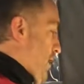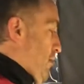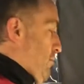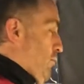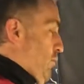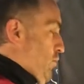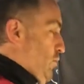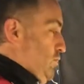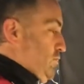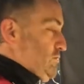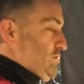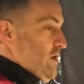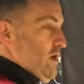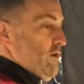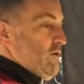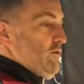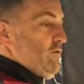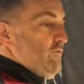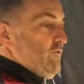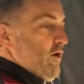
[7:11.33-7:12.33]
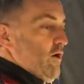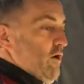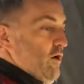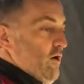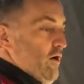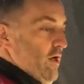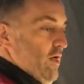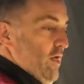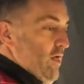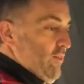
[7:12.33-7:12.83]
Also, you've
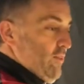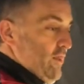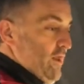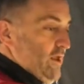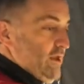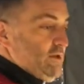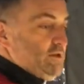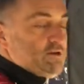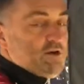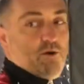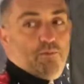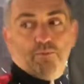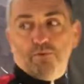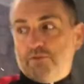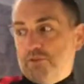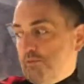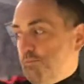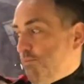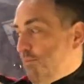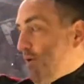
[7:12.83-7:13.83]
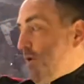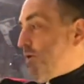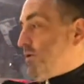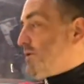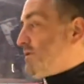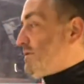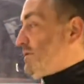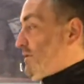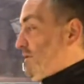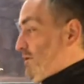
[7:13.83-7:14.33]
got the top of the
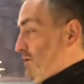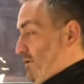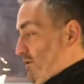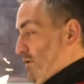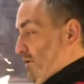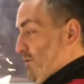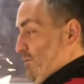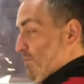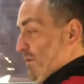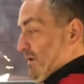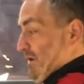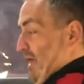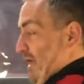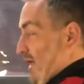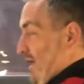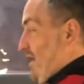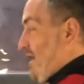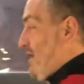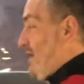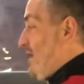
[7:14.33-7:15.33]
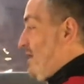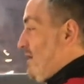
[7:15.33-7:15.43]
box cupboard here.